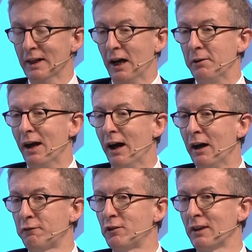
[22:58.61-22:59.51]
I mean,
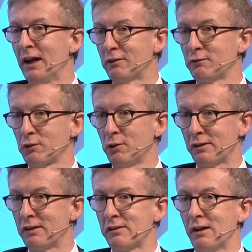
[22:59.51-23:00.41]
after that, of course,
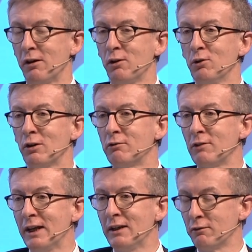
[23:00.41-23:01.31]
there's a whole
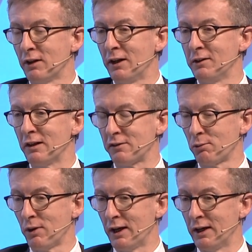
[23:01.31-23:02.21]
array of areas
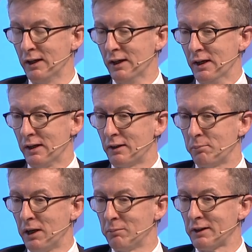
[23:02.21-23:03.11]
where the
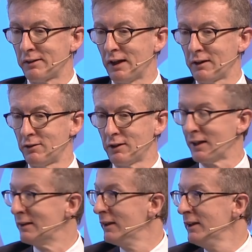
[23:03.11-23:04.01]
public sector
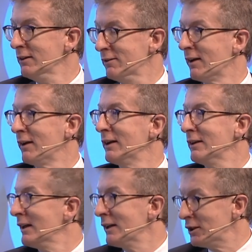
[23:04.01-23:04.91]
can lead
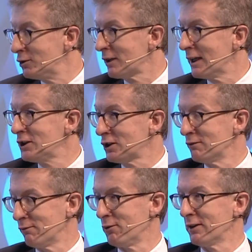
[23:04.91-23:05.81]
in education,
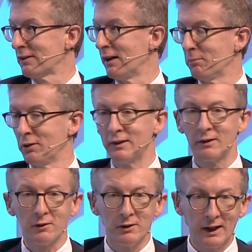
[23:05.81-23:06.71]
for example, in the
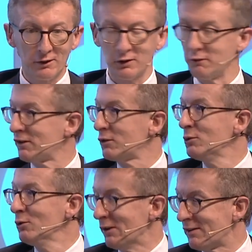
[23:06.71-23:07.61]
connecting of
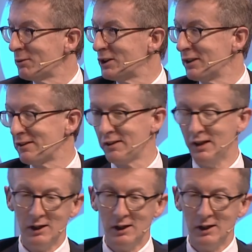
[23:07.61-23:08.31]
schools, which is